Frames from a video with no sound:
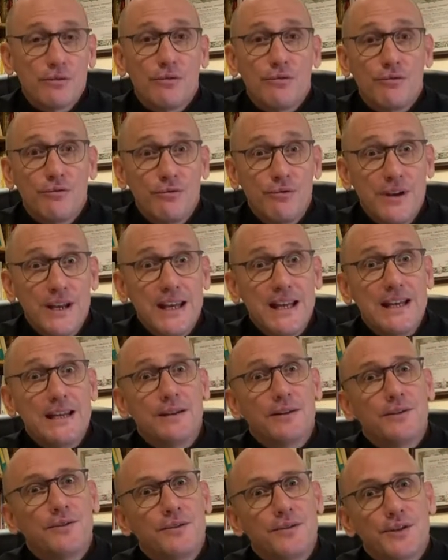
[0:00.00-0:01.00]

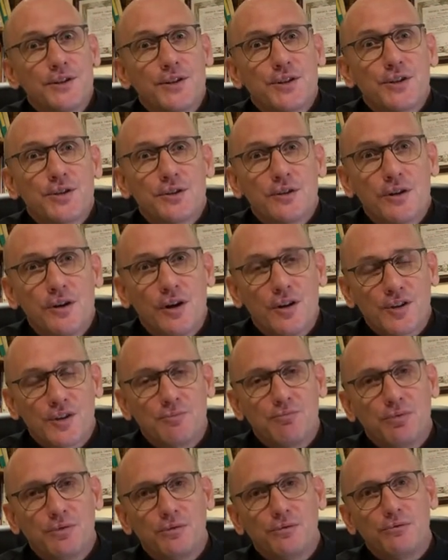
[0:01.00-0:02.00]
read this
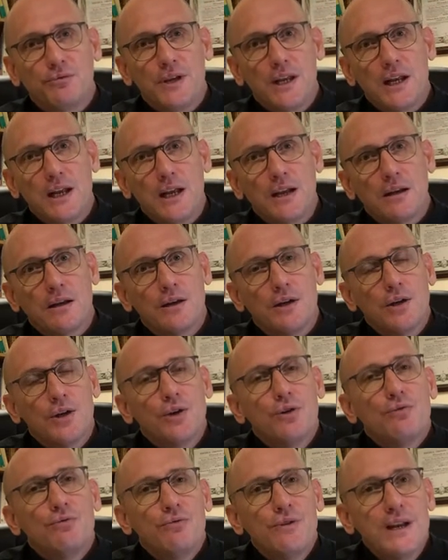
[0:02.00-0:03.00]
gospel reading,
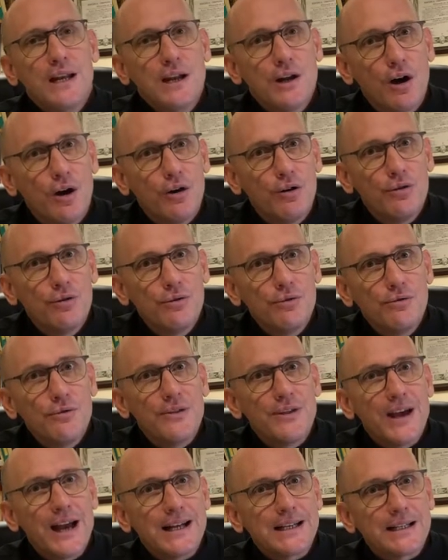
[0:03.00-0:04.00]
we know
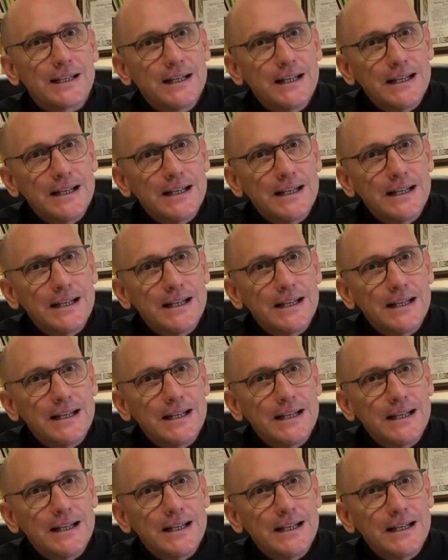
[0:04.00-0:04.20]
that